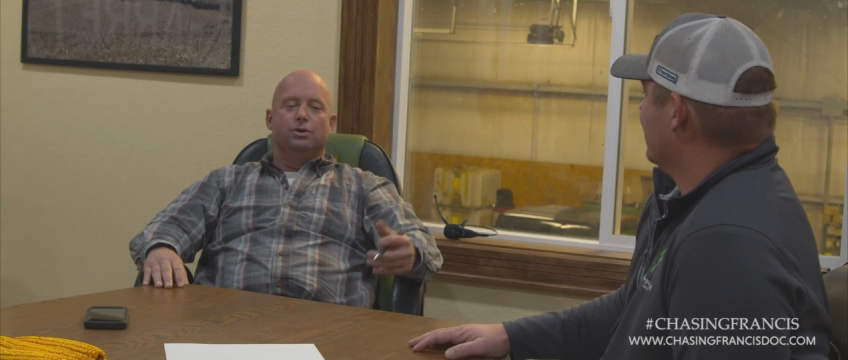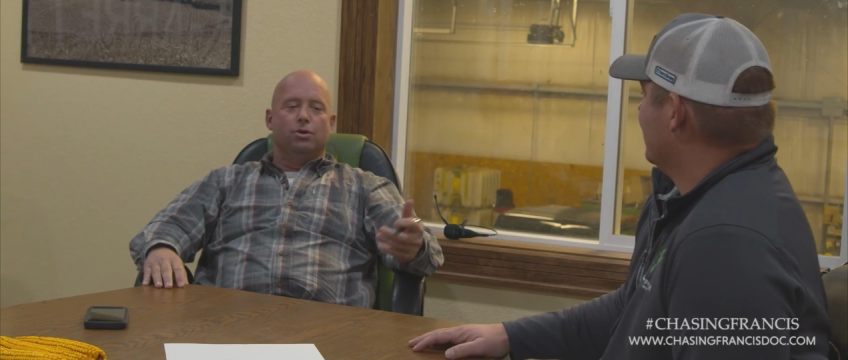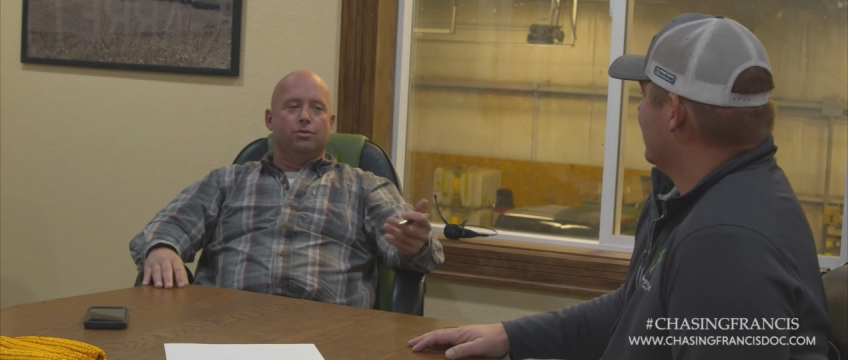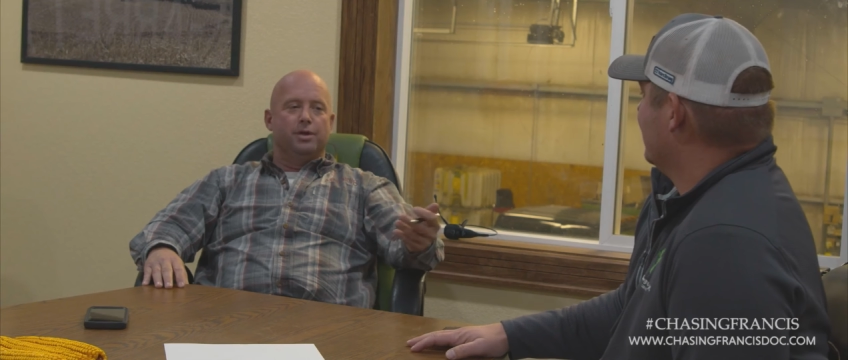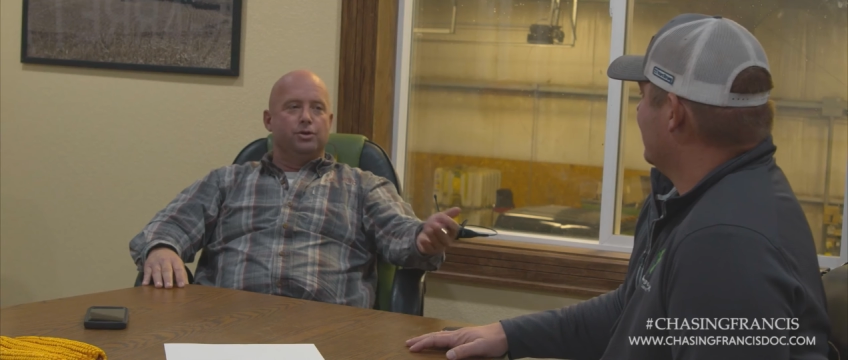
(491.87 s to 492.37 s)
you
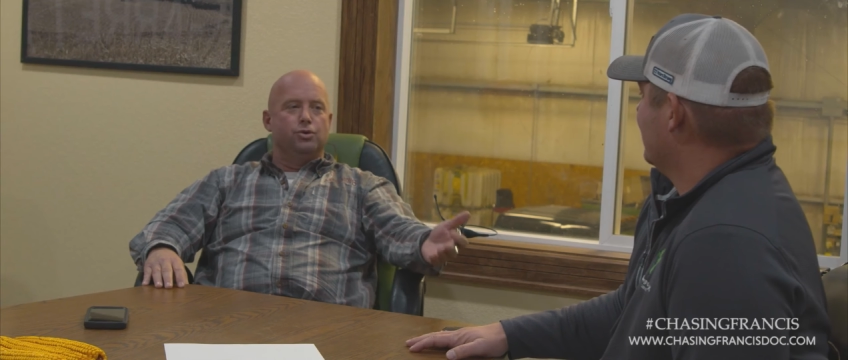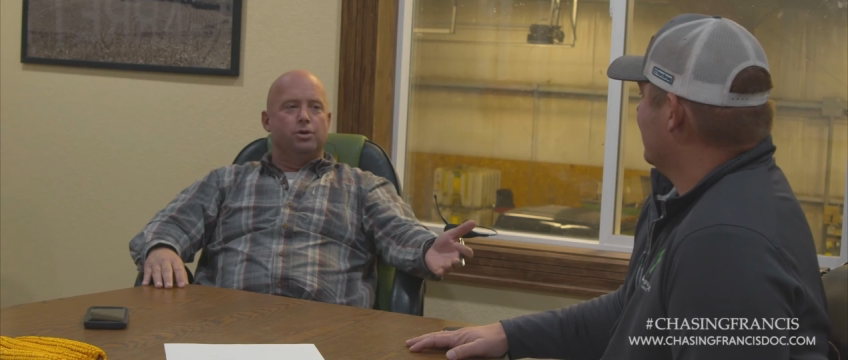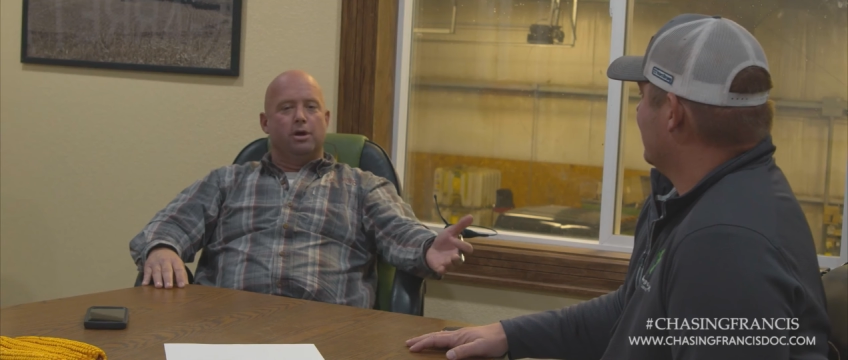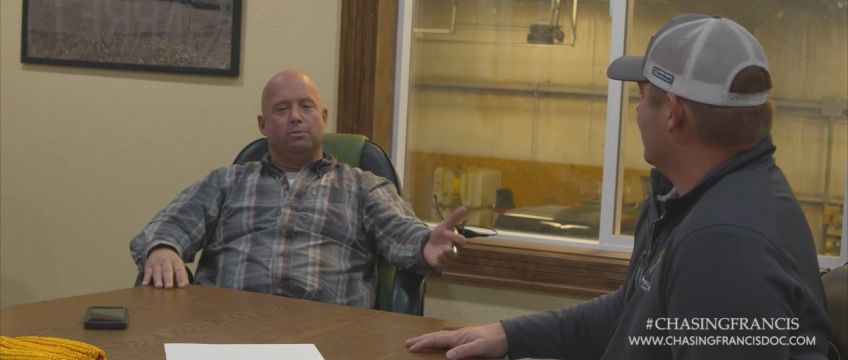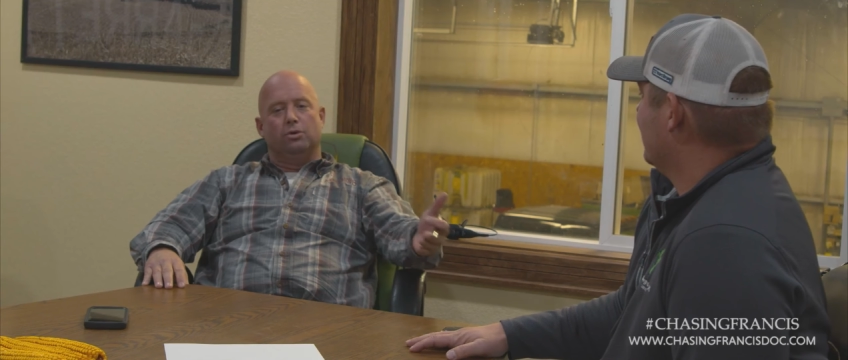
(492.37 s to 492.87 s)
know, then you
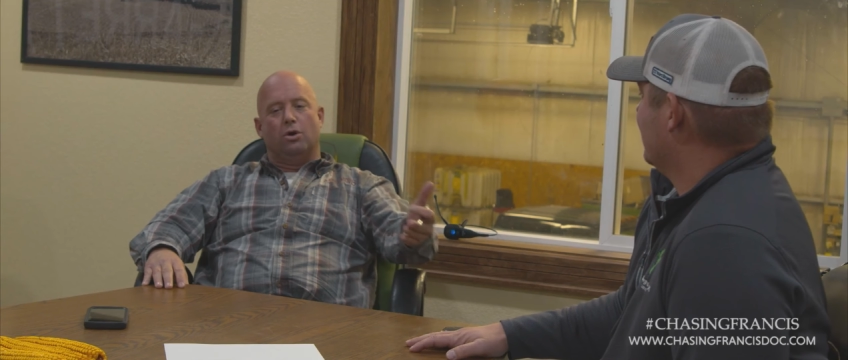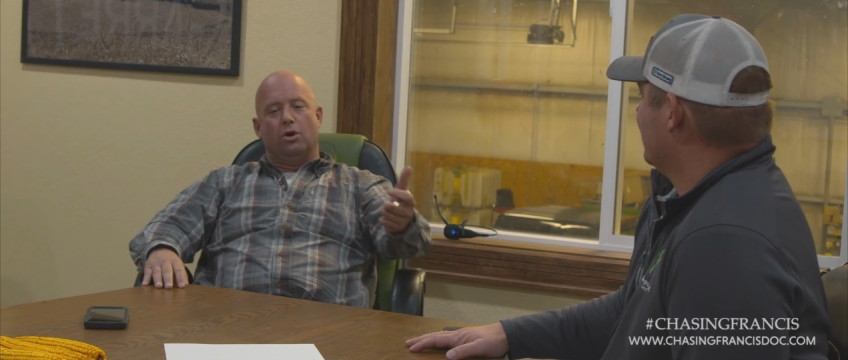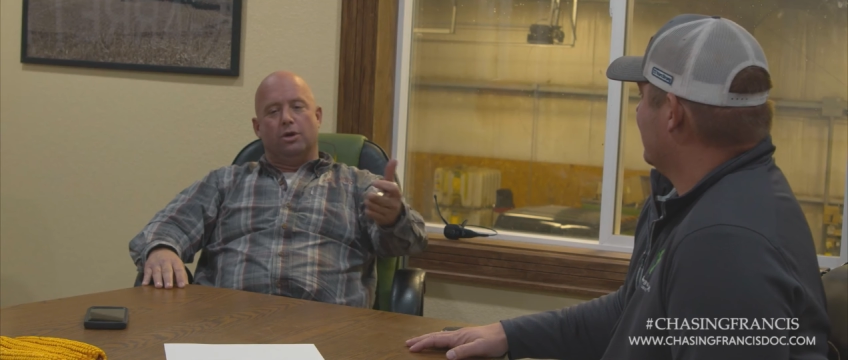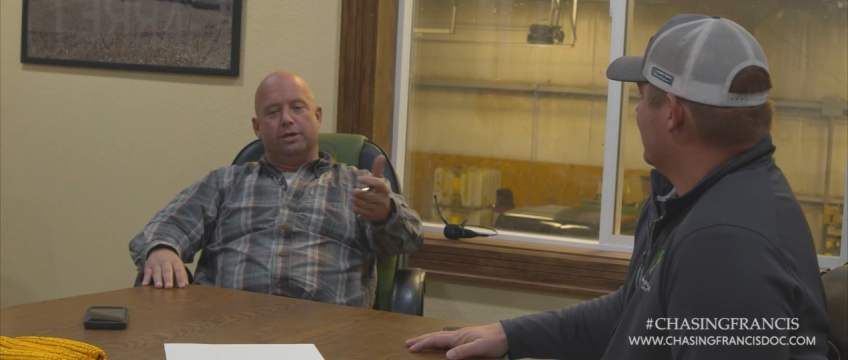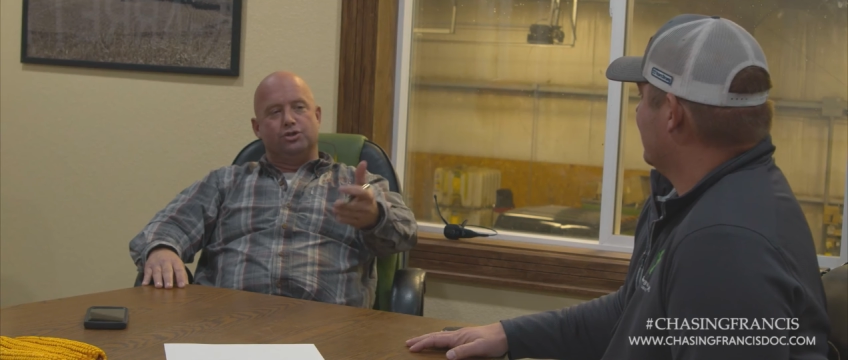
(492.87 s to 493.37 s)
come
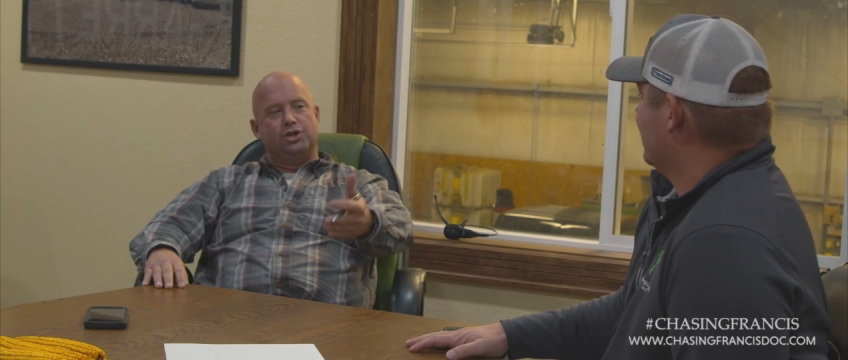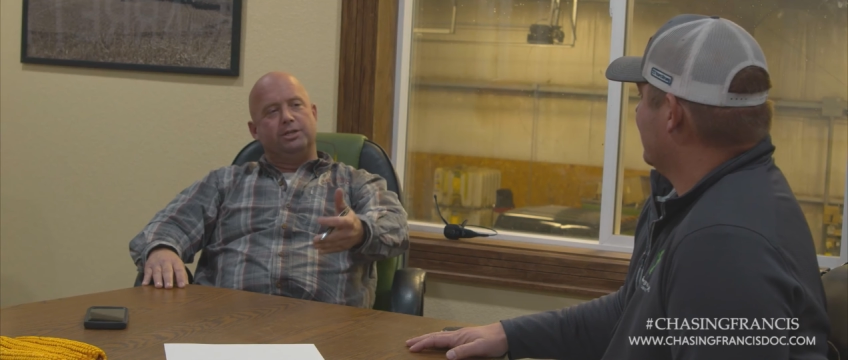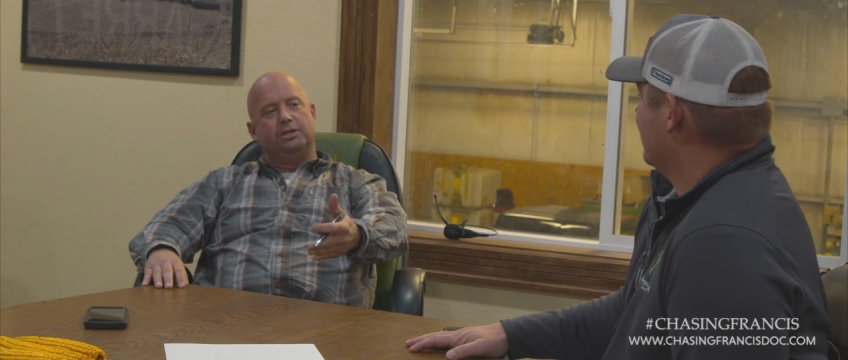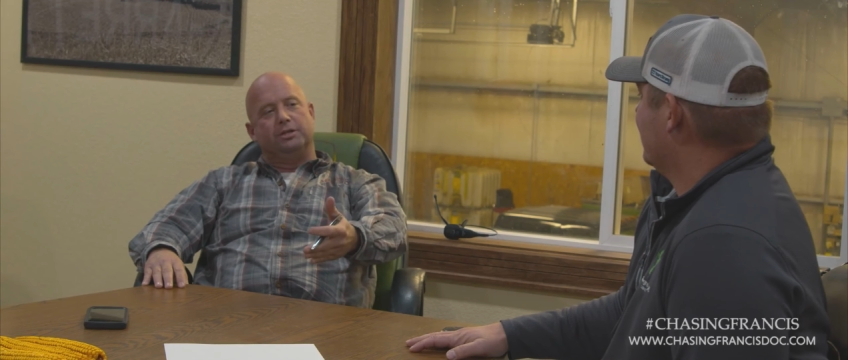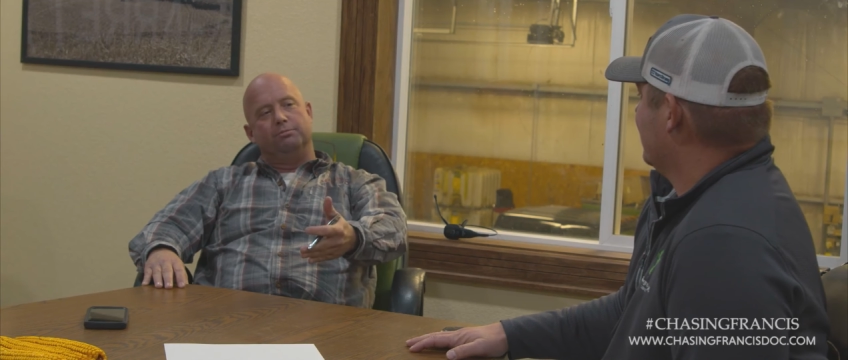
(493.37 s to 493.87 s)
along and
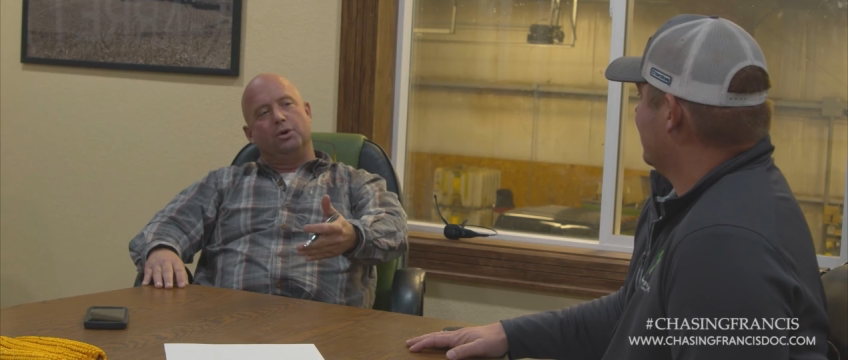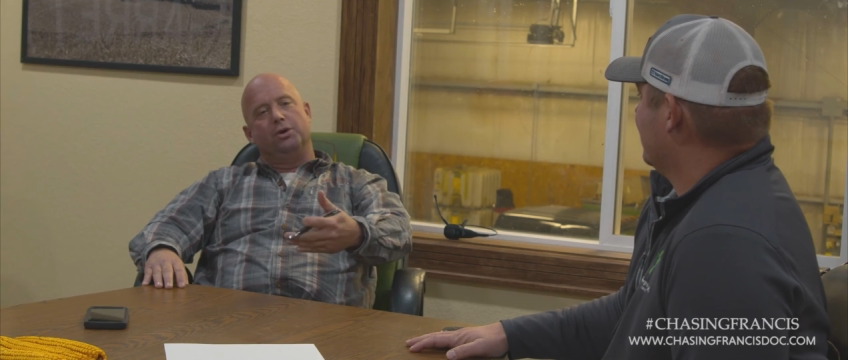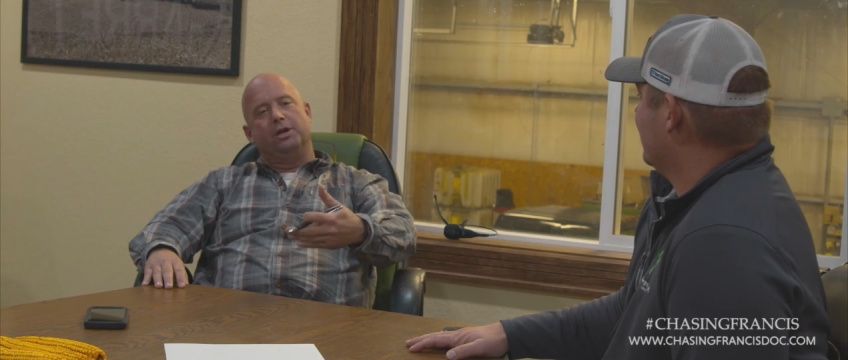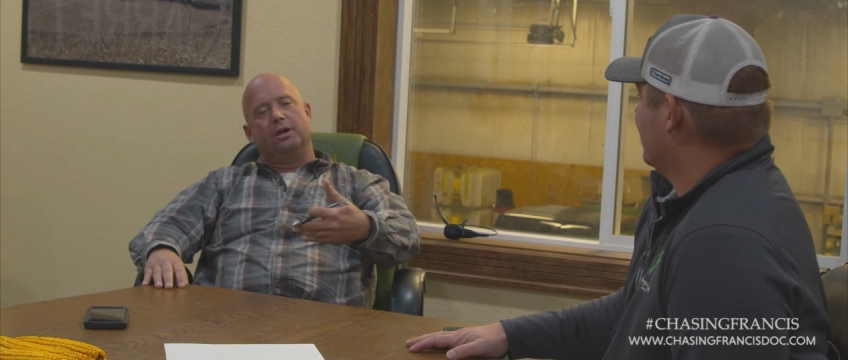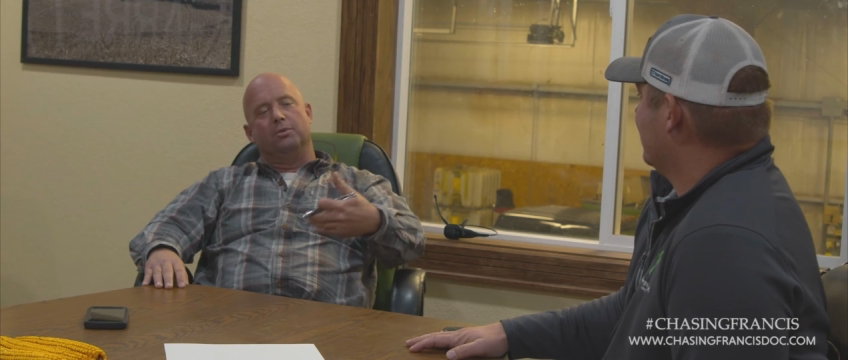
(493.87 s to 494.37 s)
Jason and
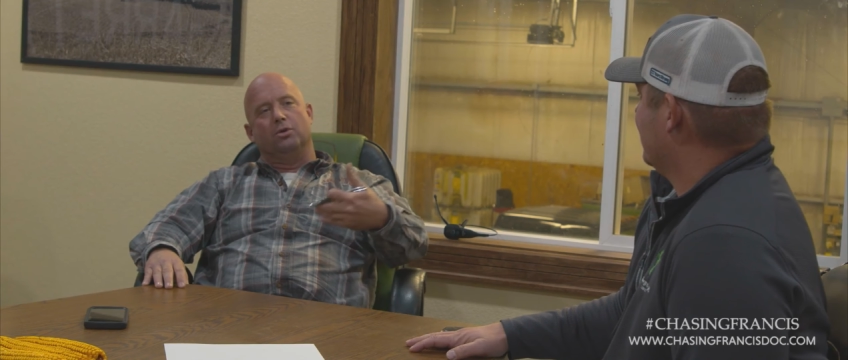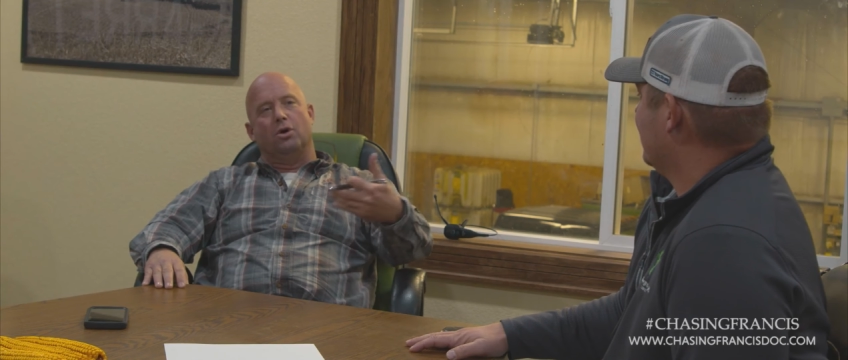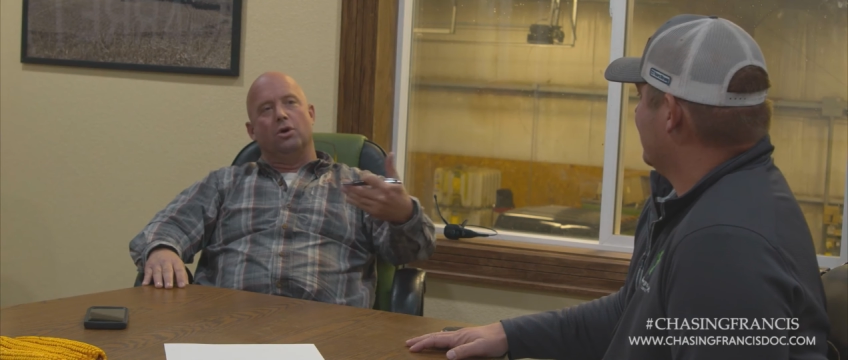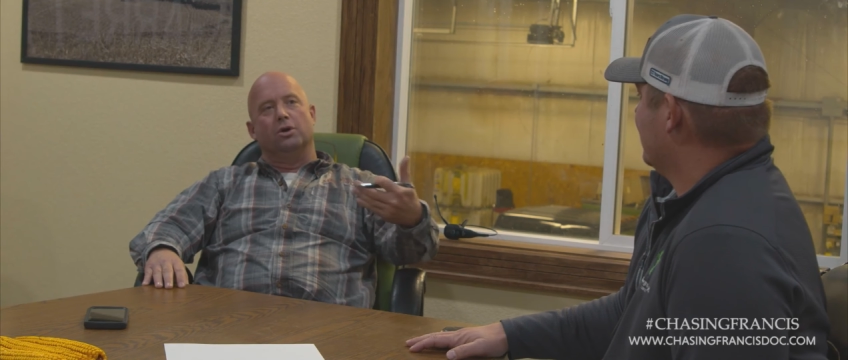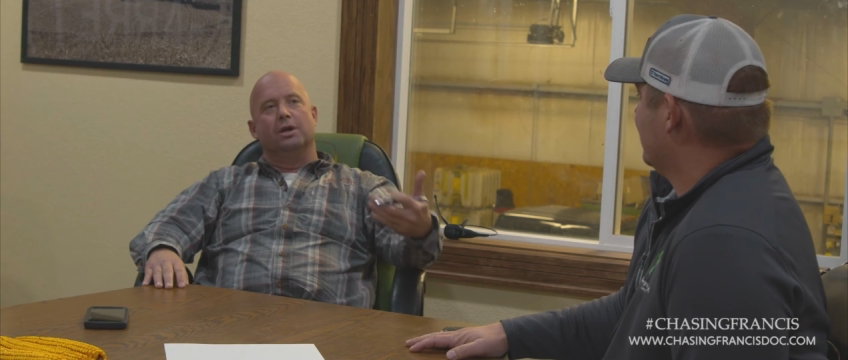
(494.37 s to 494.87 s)
Bodie come
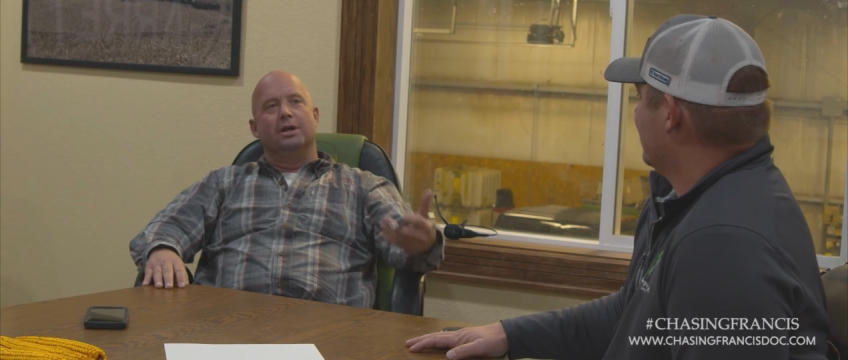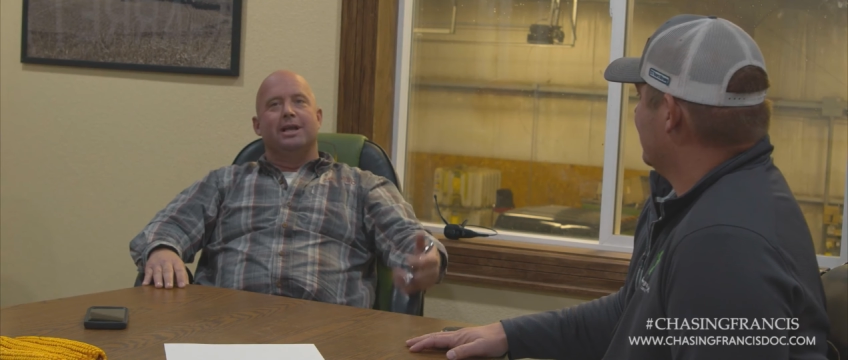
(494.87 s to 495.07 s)
along.